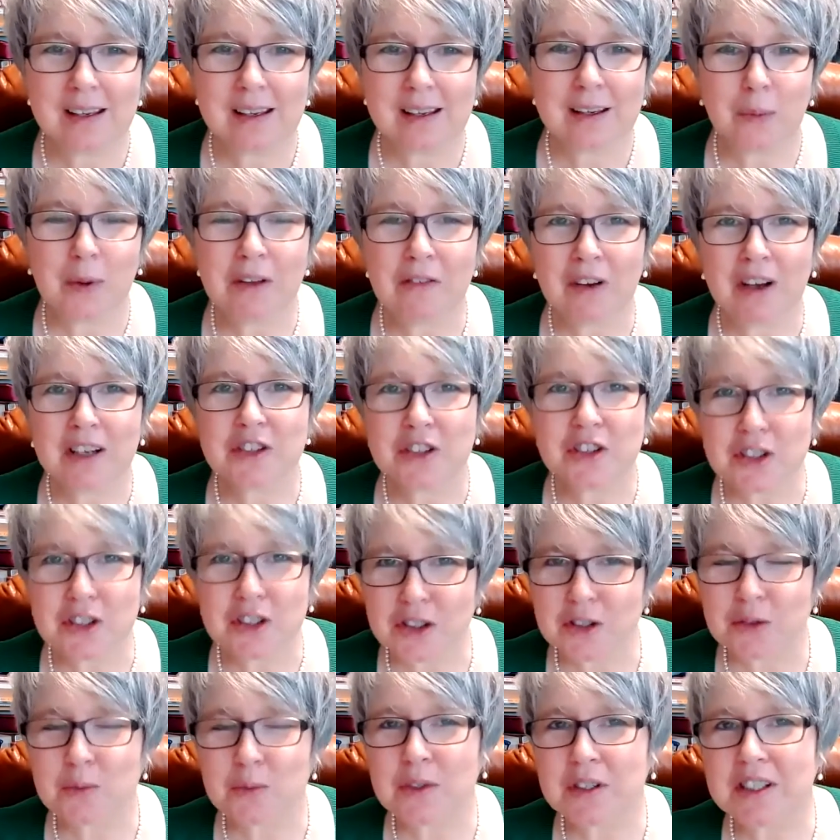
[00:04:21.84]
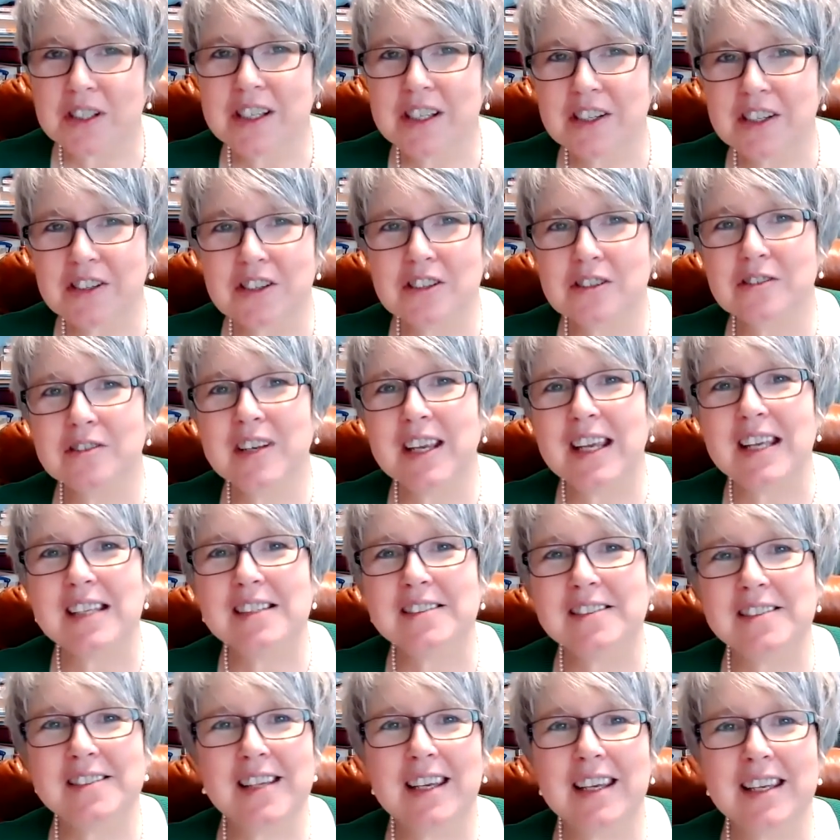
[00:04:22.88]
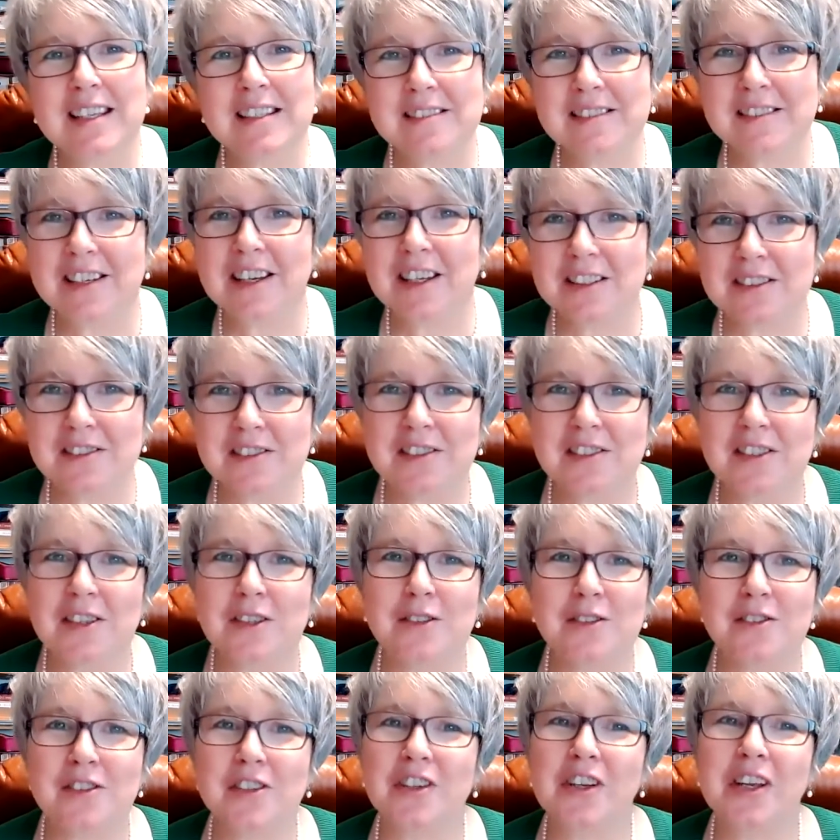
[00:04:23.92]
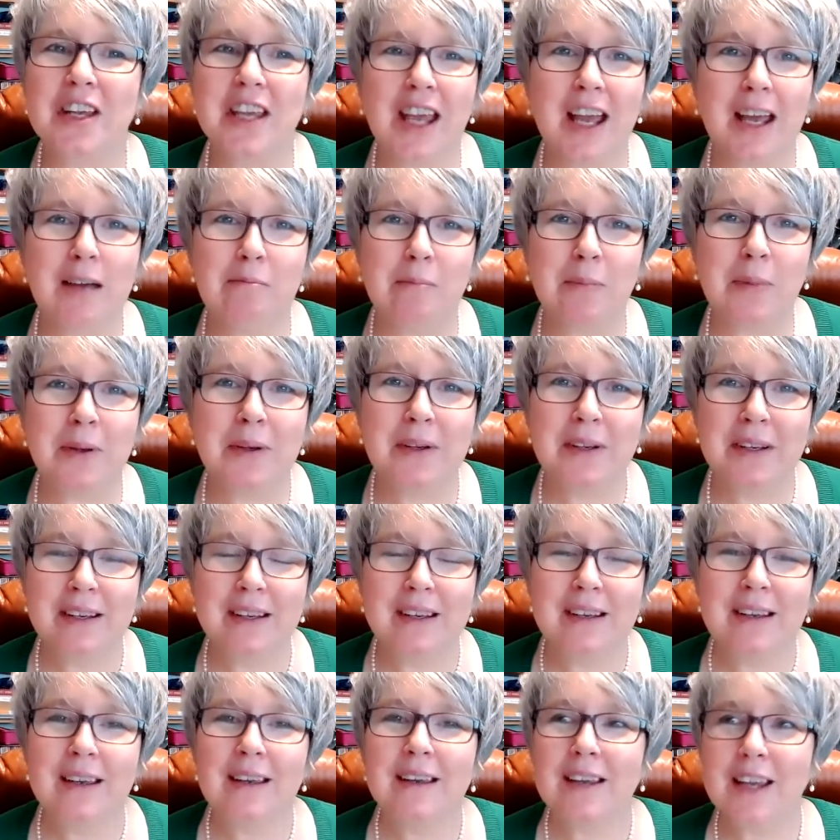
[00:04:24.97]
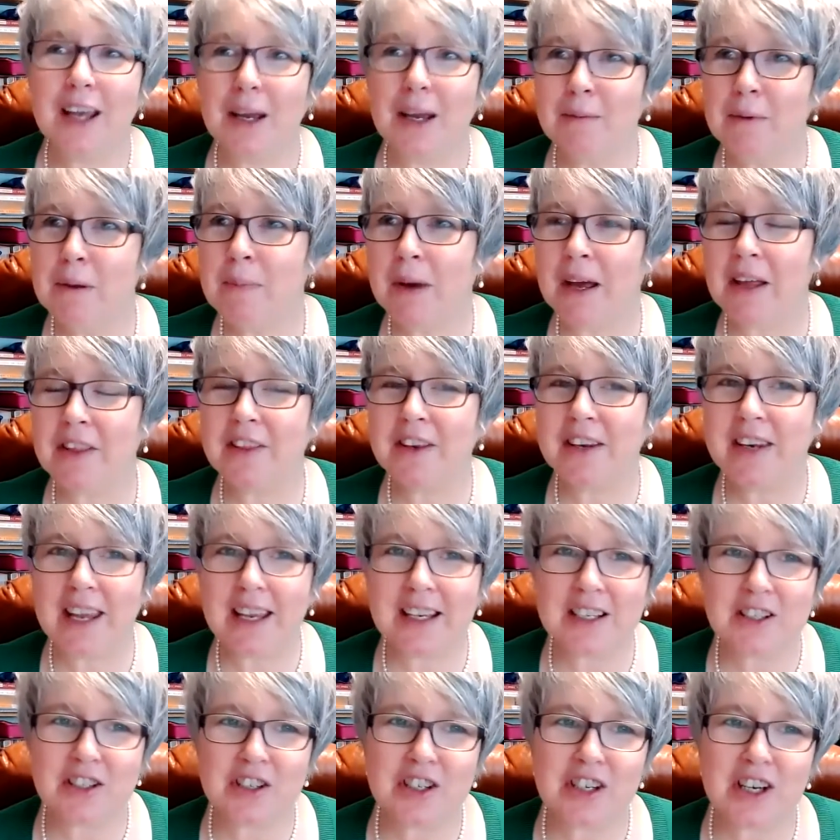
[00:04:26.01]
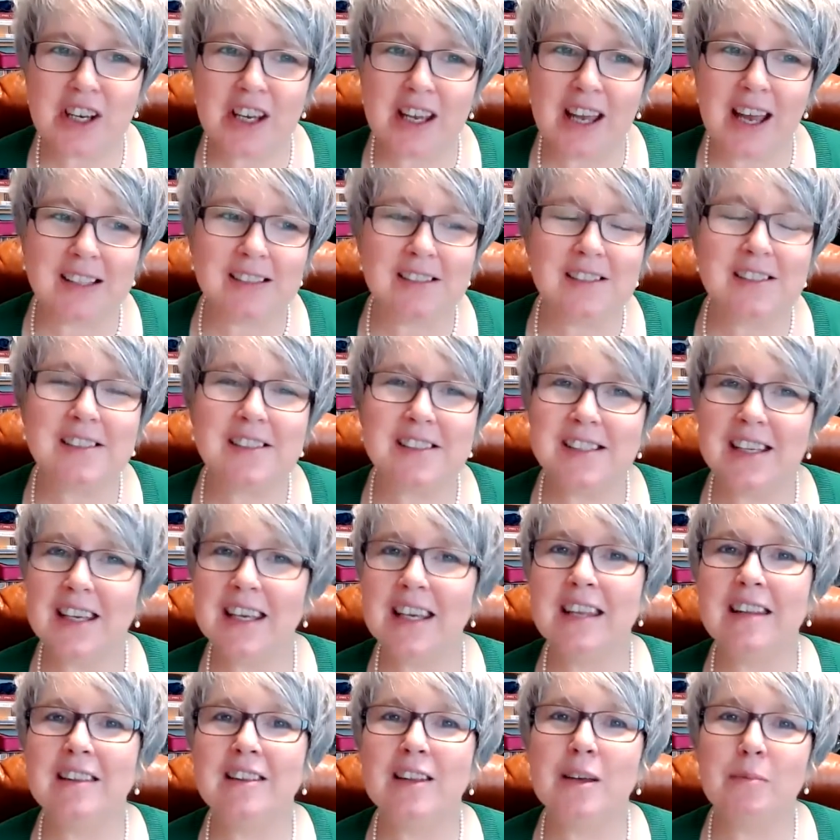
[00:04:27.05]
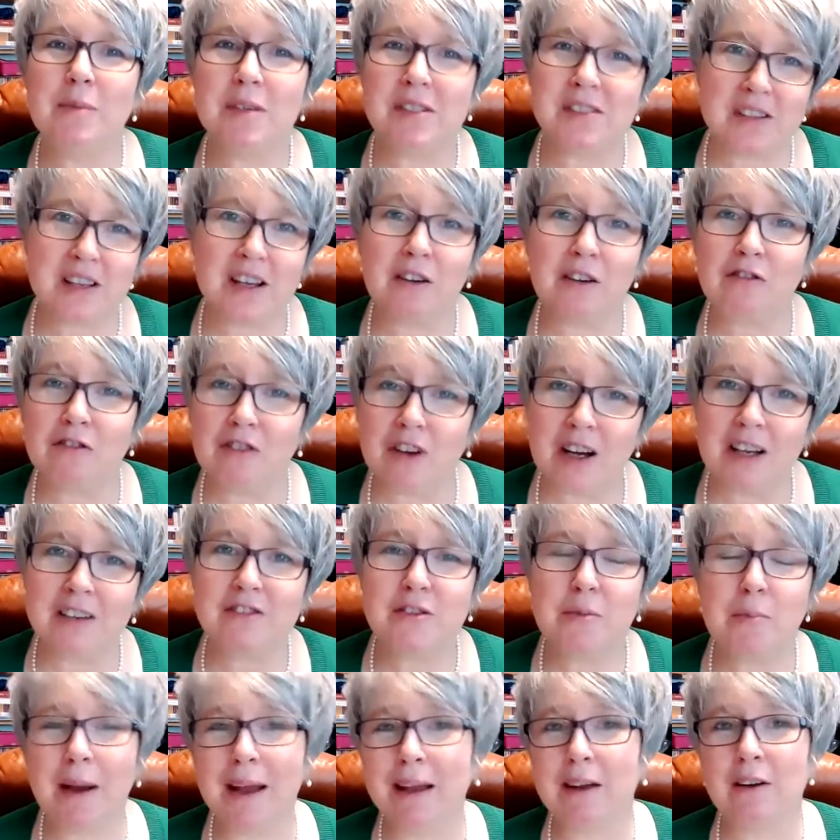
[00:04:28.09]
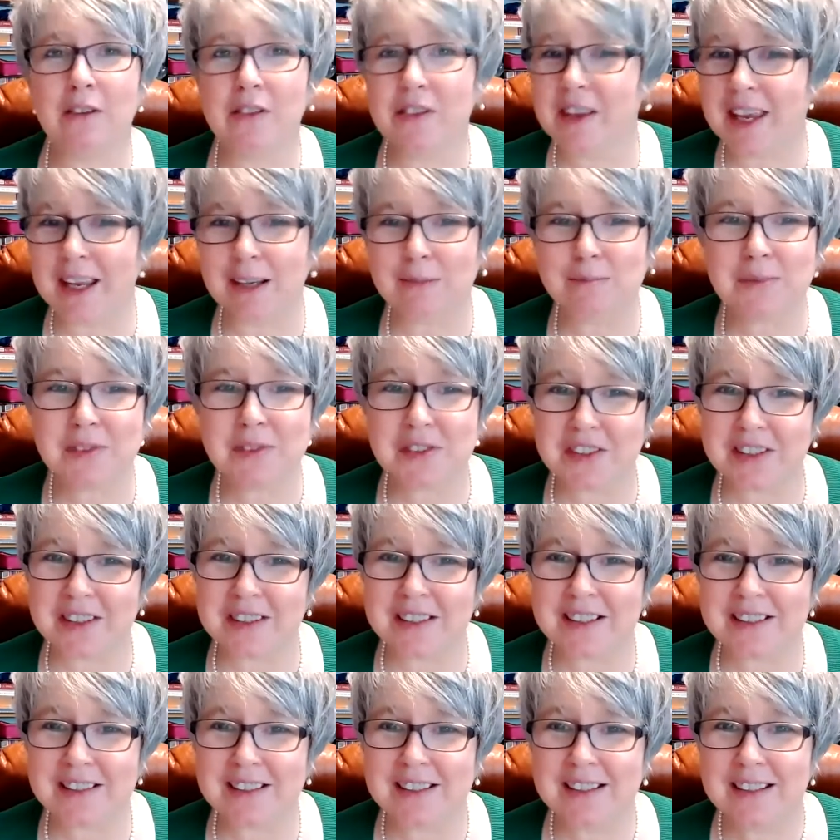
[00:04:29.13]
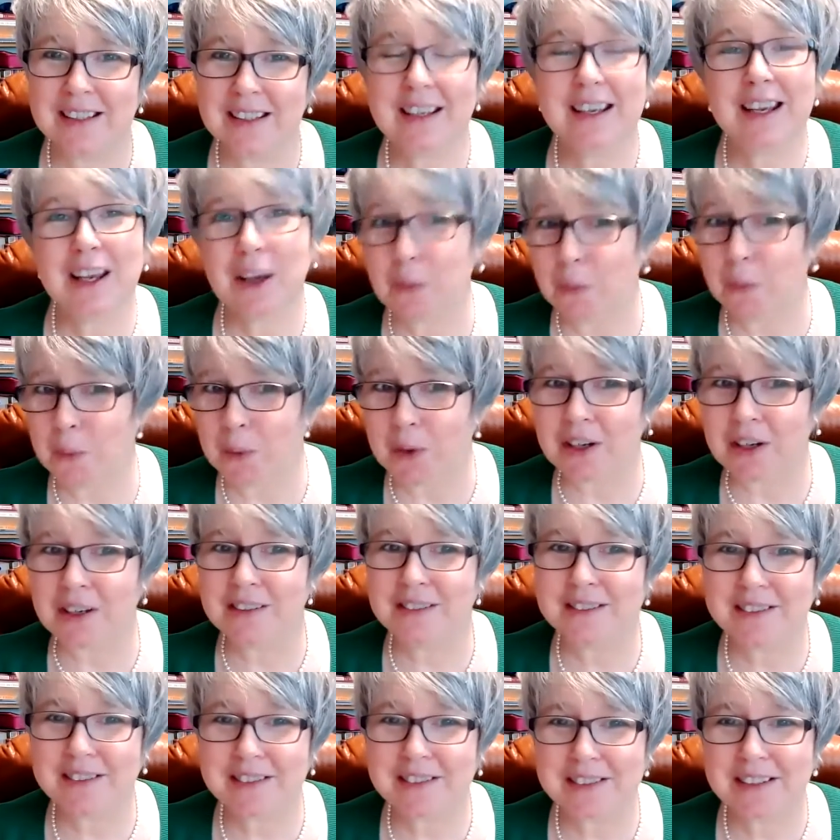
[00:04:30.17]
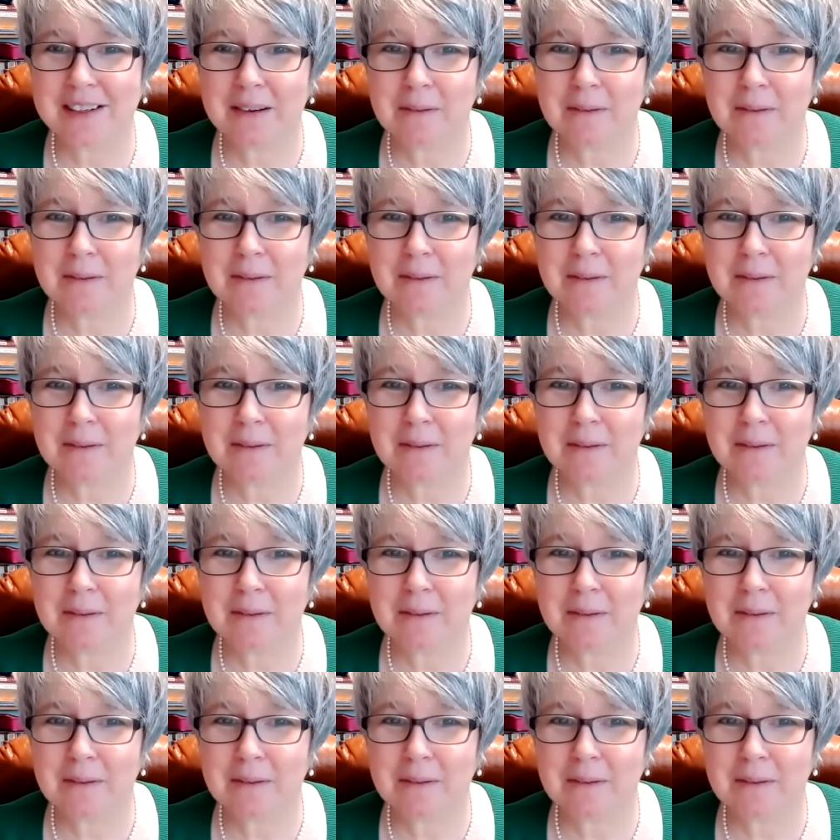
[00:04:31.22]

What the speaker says: We've had children with additional needs singing certain songs on a camp, coming back the next year and singing them as they arrived back on the campsite. It works.